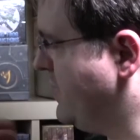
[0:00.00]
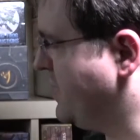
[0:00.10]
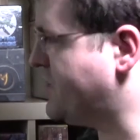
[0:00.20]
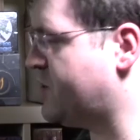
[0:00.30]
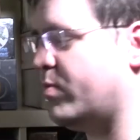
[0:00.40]

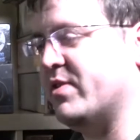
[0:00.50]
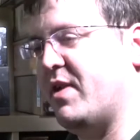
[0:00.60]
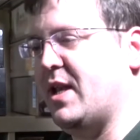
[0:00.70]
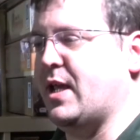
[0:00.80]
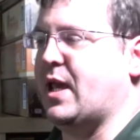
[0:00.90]
This is a
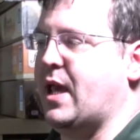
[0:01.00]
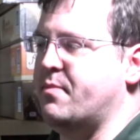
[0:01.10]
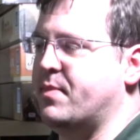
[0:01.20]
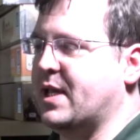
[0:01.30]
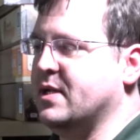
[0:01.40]
really neat
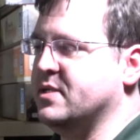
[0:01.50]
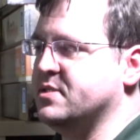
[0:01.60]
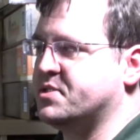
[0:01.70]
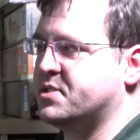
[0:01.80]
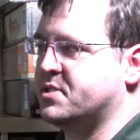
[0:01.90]
game
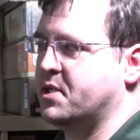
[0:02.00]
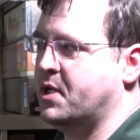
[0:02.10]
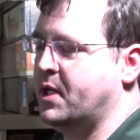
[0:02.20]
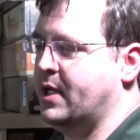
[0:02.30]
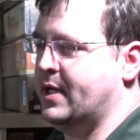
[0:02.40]
because
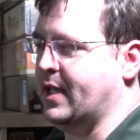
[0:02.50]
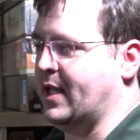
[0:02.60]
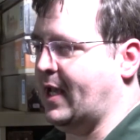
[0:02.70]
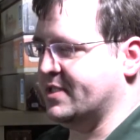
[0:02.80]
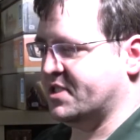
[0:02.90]

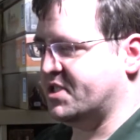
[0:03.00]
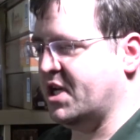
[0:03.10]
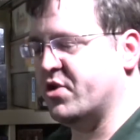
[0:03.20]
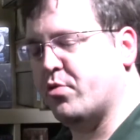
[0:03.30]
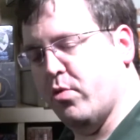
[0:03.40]
it has a
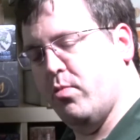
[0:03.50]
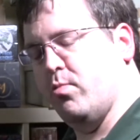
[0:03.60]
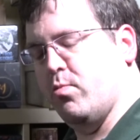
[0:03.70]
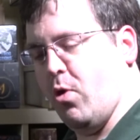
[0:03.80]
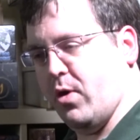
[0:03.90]

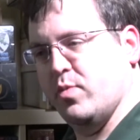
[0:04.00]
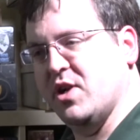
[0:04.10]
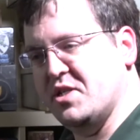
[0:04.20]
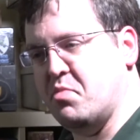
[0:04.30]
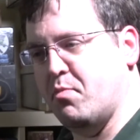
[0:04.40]
central worker
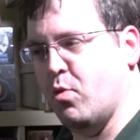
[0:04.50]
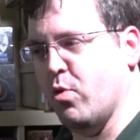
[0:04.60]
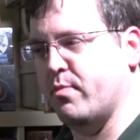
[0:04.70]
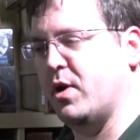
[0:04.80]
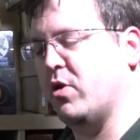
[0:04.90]
placement
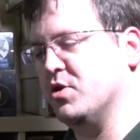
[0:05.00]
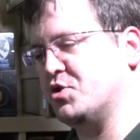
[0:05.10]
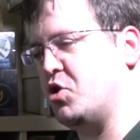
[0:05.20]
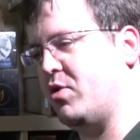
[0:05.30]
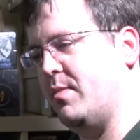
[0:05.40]
board, but
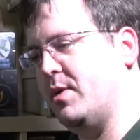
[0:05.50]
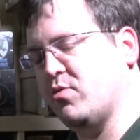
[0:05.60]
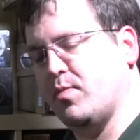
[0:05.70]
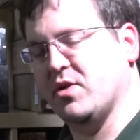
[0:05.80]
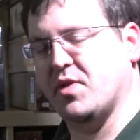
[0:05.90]
also you can
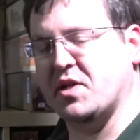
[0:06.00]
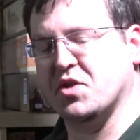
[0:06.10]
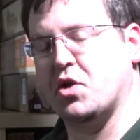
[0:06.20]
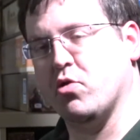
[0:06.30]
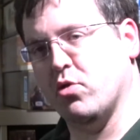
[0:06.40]
build buildings
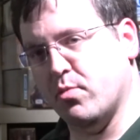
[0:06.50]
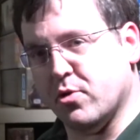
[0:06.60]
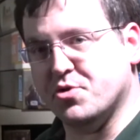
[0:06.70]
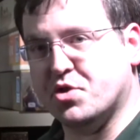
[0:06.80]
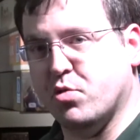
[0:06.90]
on your own
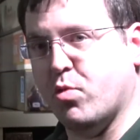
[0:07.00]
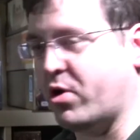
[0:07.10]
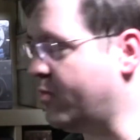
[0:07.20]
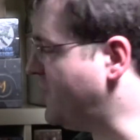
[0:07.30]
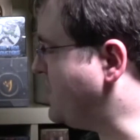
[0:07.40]
personal
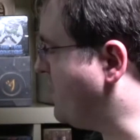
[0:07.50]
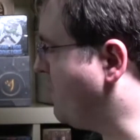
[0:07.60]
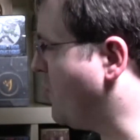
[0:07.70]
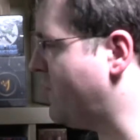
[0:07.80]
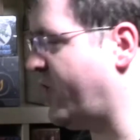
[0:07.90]
worker
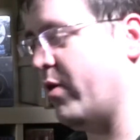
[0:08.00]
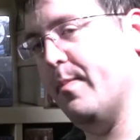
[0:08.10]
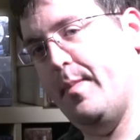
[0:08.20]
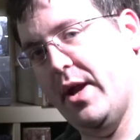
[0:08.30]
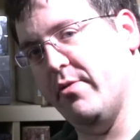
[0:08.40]
placement board that are
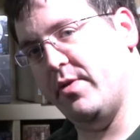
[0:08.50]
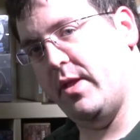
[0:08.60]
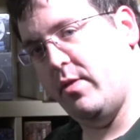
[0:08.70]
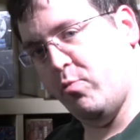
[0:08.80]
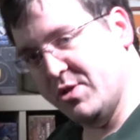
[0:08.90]
better
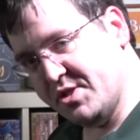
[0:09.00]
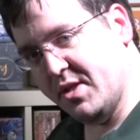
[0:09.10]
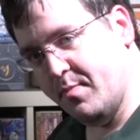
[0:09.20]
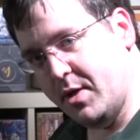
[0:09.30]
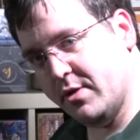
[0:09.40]
than the ones
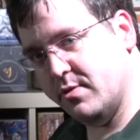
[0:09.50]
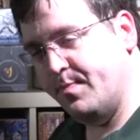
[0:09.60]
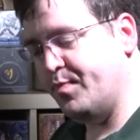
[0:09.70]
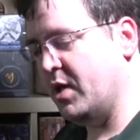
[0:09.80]
in the middle.